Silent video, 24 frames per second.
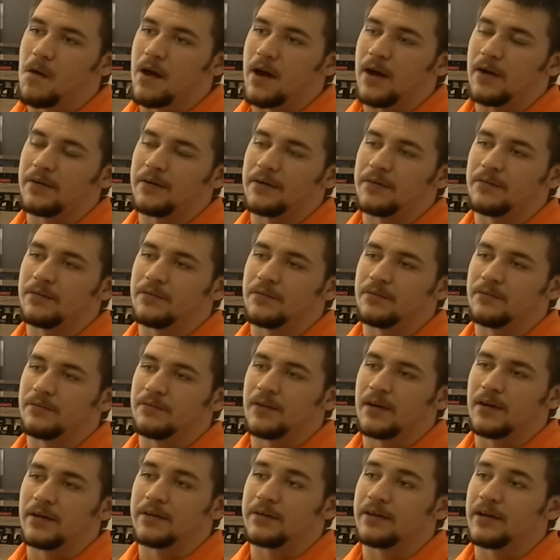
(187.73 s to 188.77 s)
I
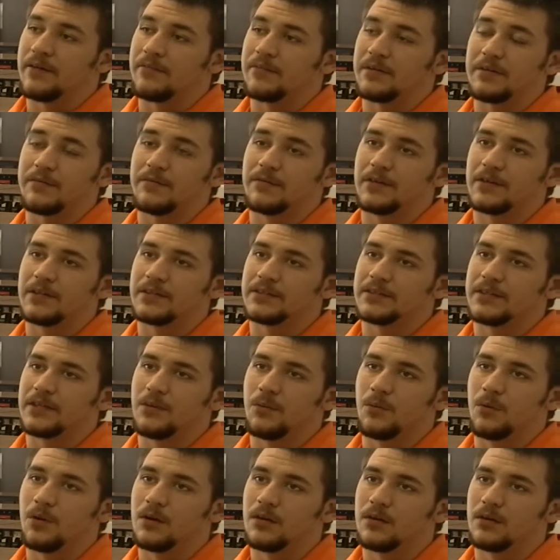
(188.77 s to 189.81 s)
didn't have any friends that
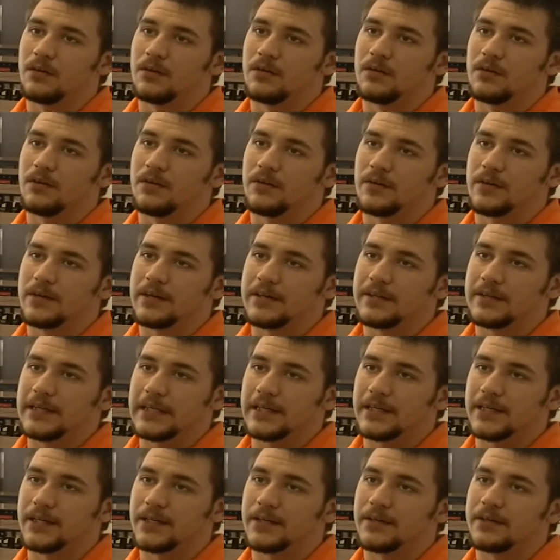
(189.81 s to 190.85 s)
were or anything.